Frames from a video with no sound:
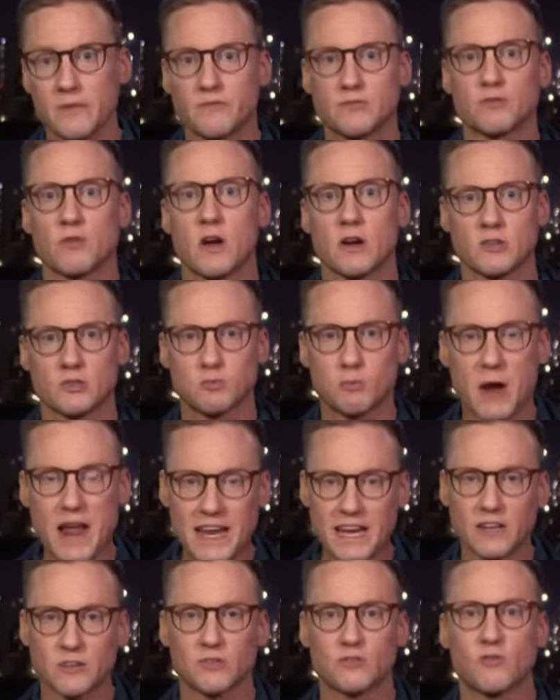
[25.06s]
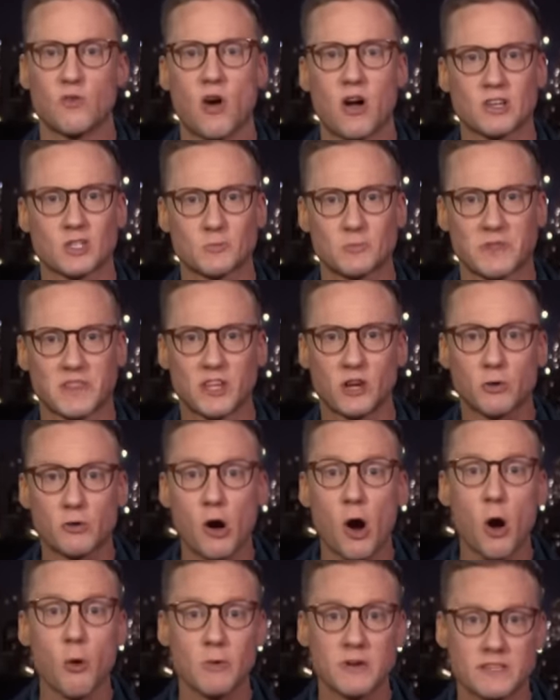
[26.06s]
of trucks waiting to cross, but they don't
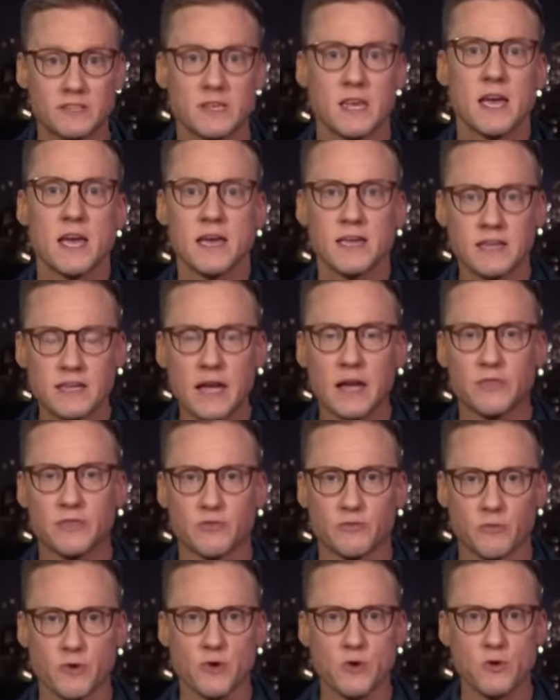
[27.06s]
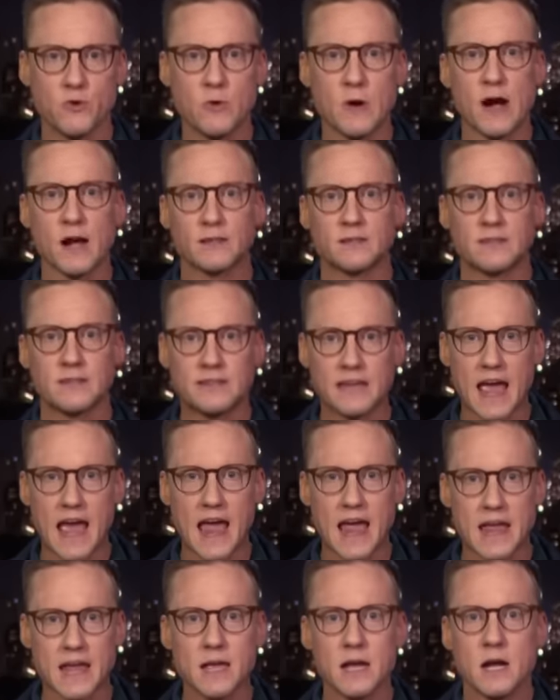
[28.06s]
always get through. Uh,
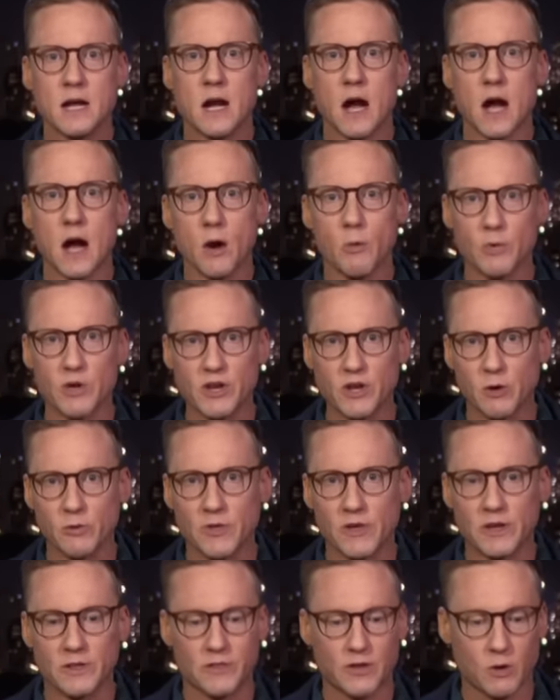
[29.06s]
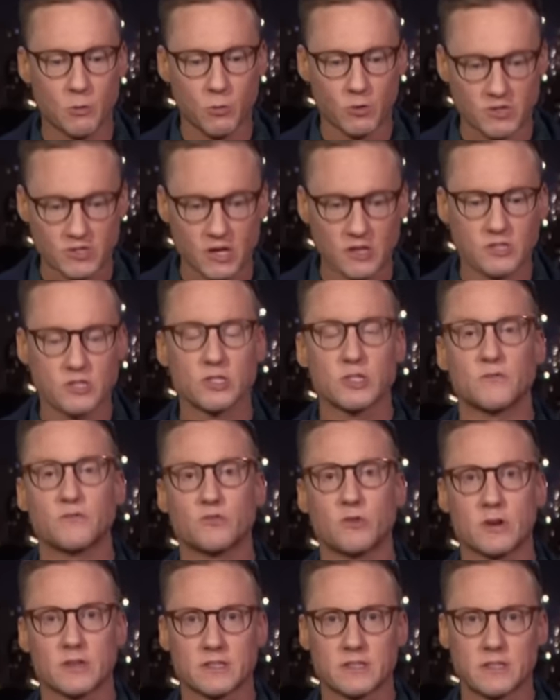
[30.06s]
today, uh, we know that there were dozens of
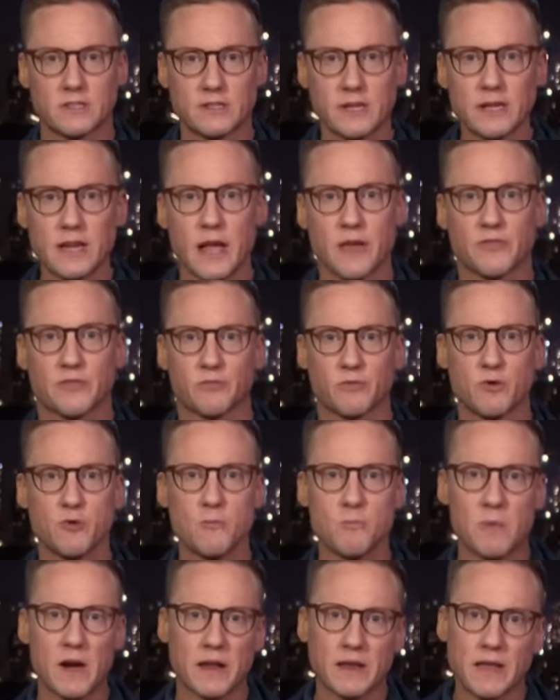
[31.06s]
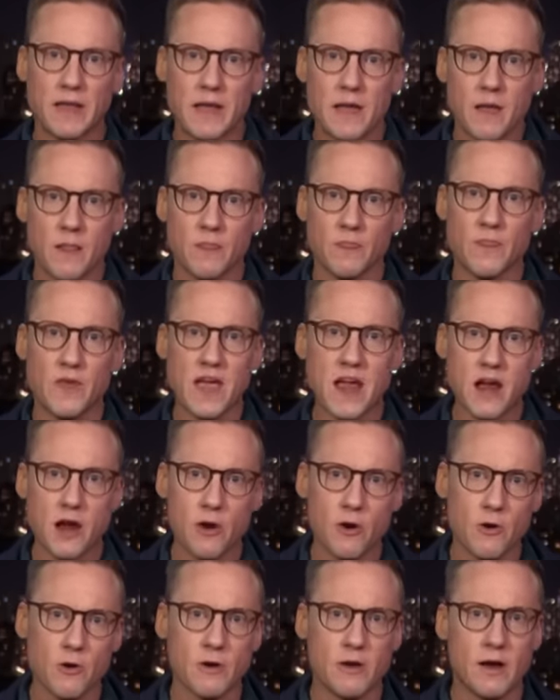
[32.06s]
trucks that did get through, but
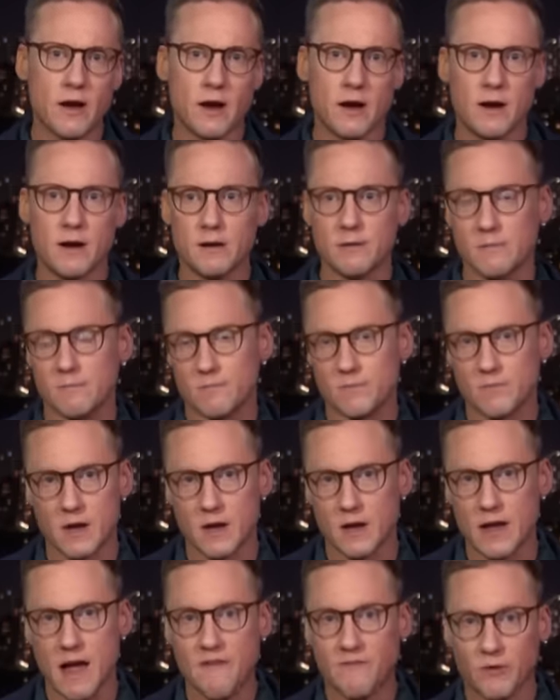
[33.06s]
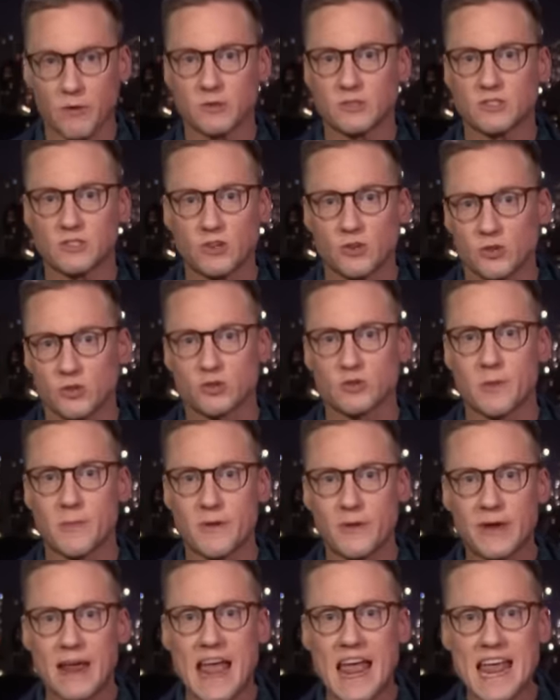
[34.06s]
their uh, efforts to
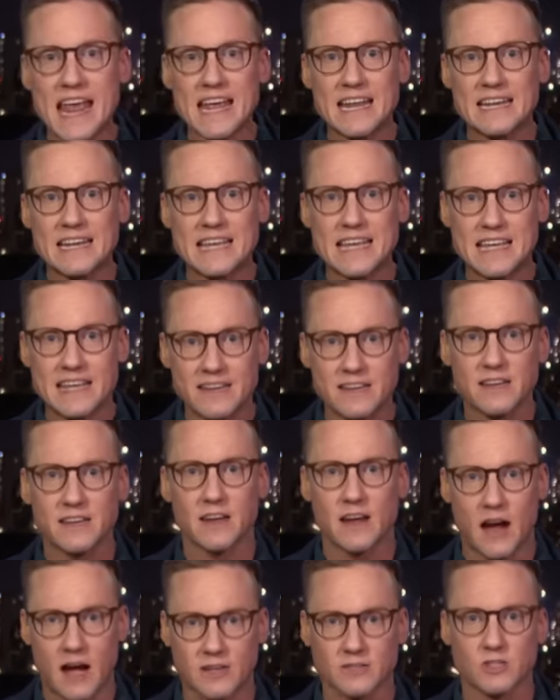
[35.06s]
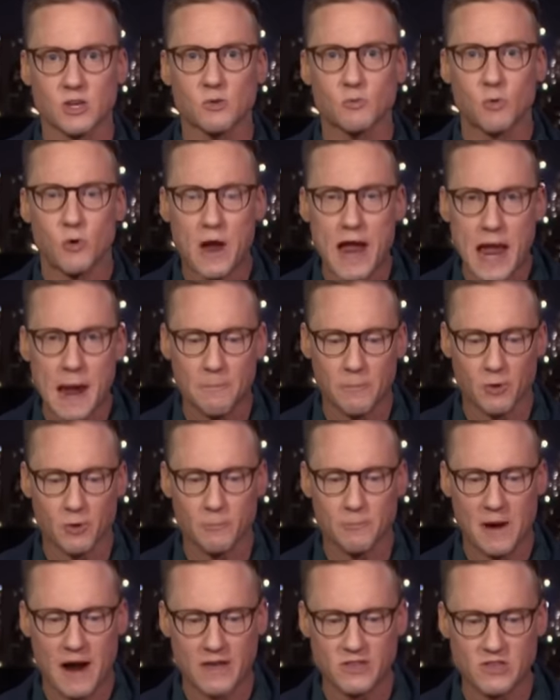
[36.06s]
distribute aid in Gaza were
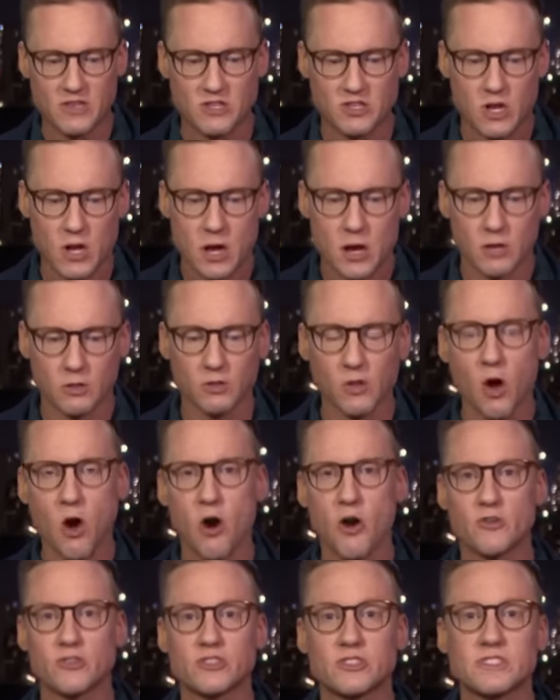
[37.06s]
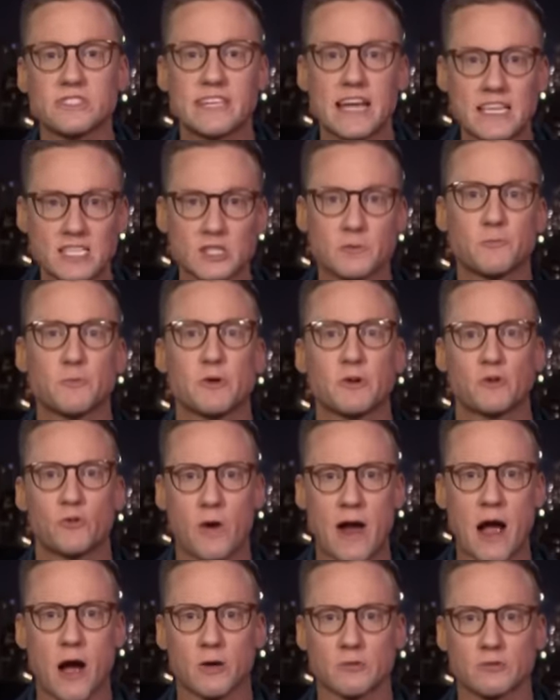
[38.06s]
hampered by these large, desperate
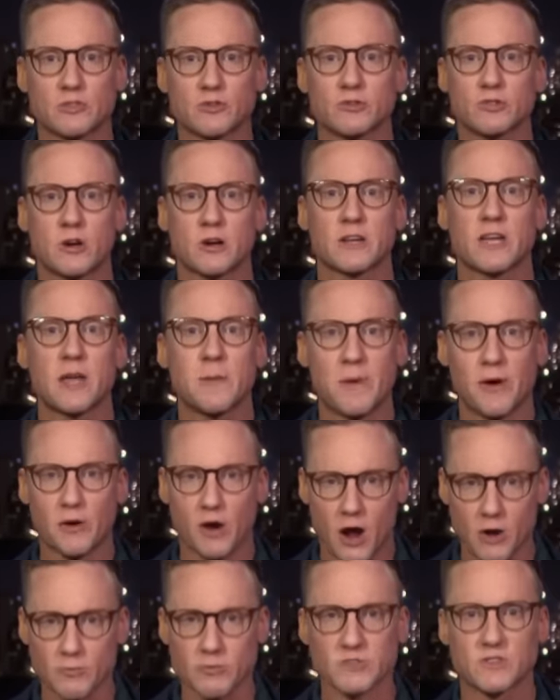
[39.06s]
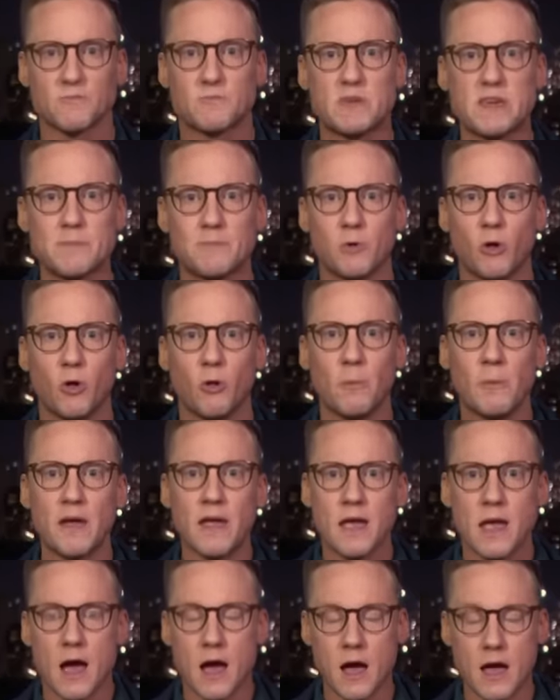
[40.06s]
crowds. You're talking about hundreds of people,
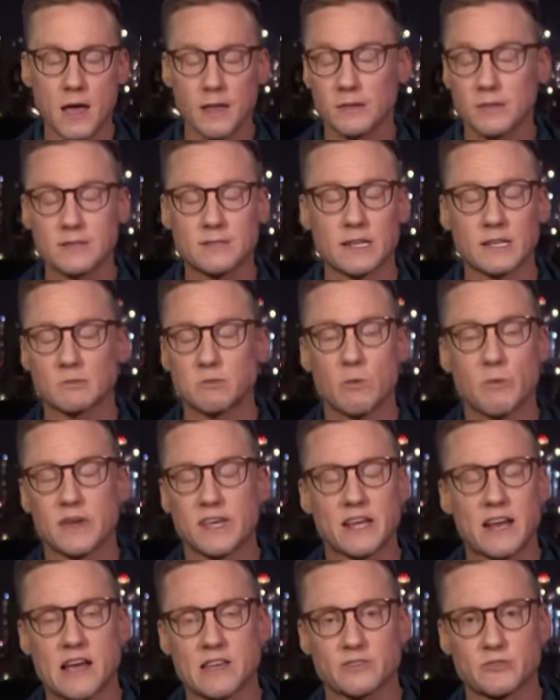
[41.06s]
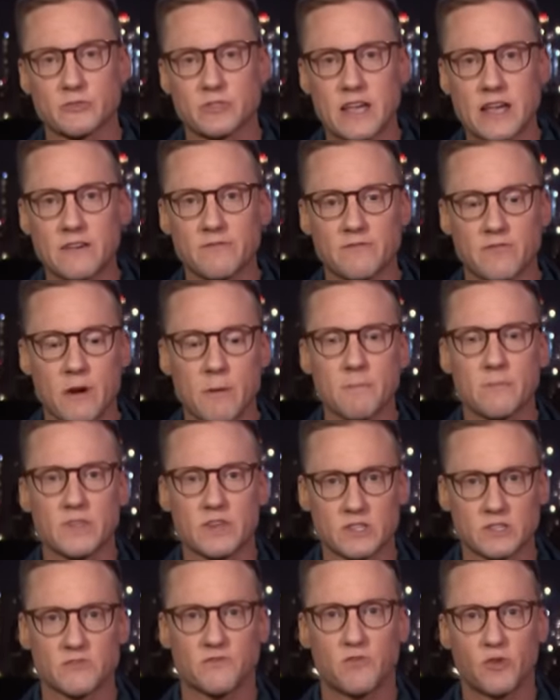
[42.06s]
uh, at least that's what we can ascertain from
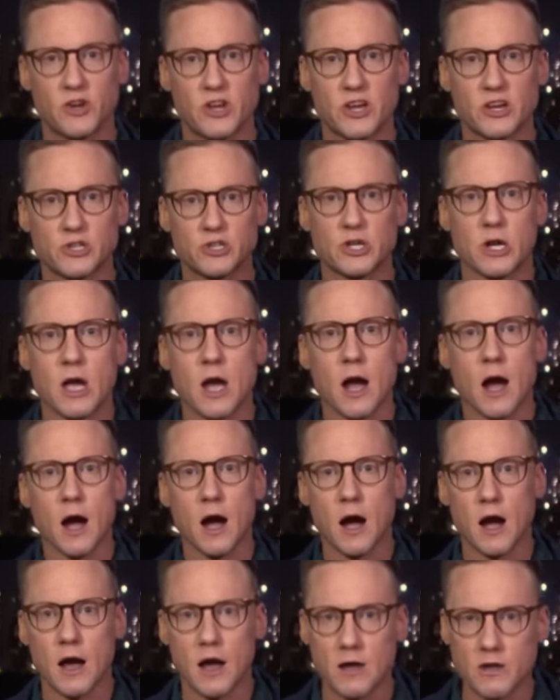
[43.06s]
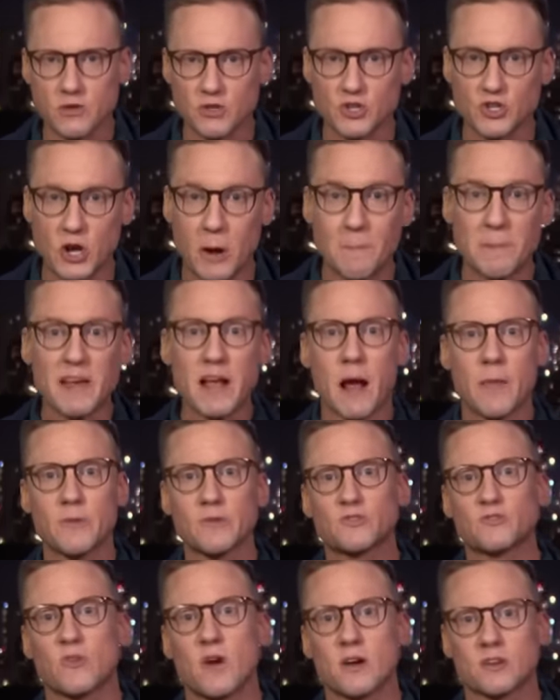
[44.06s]
this footage, uh, jumping on the
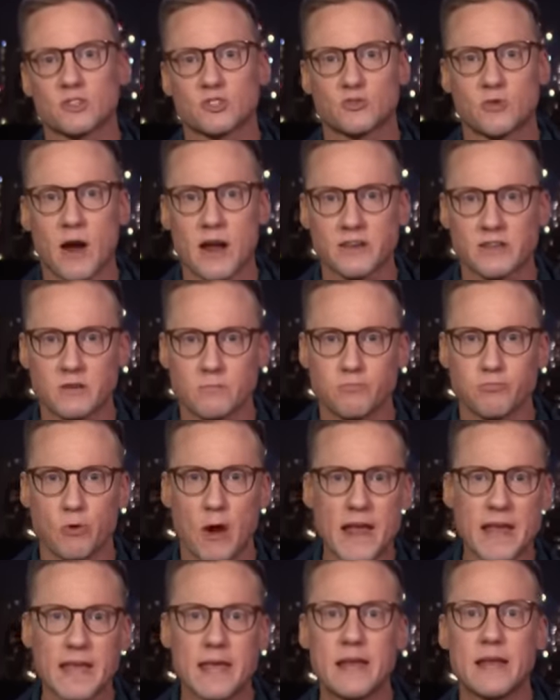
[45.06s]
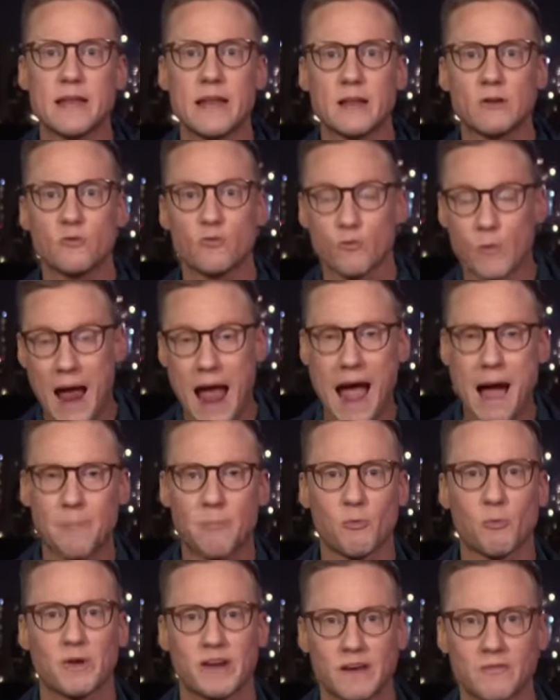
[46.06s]
trucks, trying to break in and grab
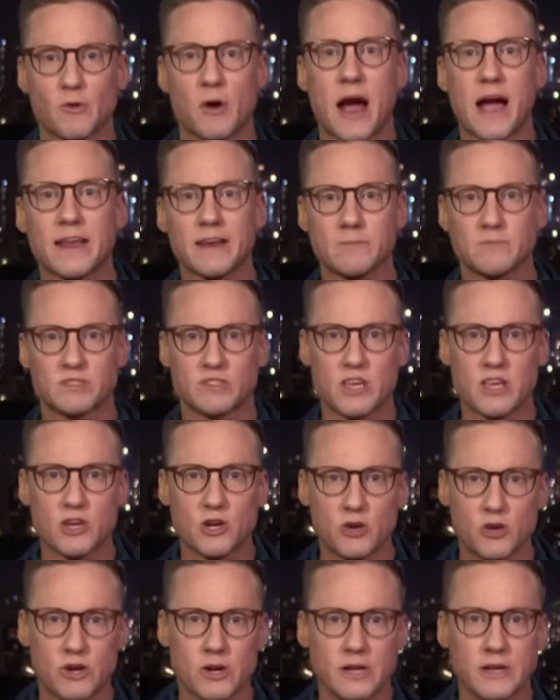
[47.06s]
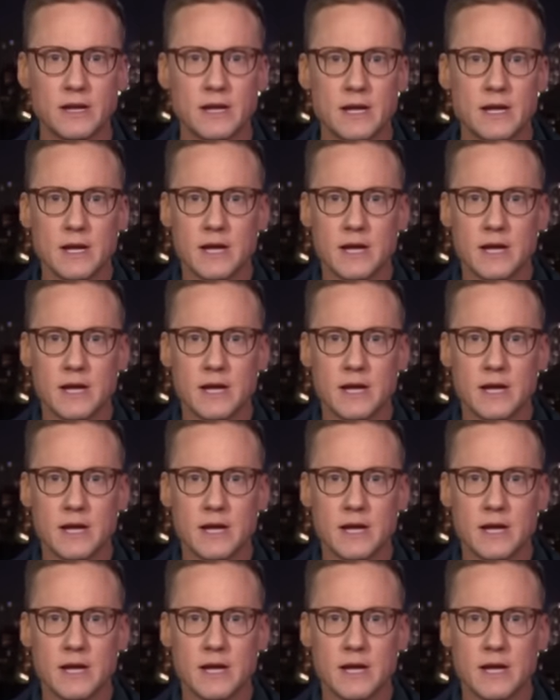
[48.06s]
whatever items they could.